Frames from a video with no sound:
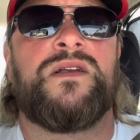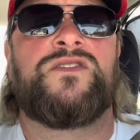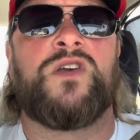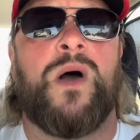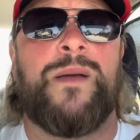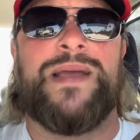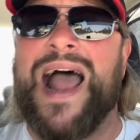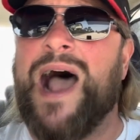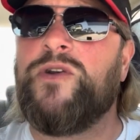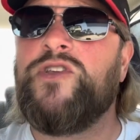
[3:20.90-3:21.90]
So, I mean,
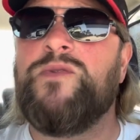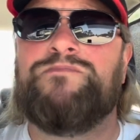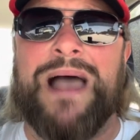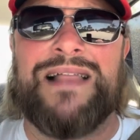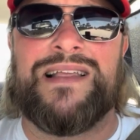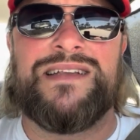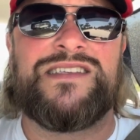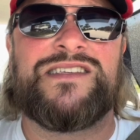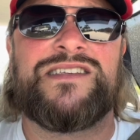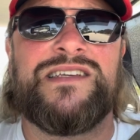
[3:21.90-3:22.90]
how do you
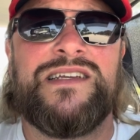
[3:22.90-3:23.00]
balance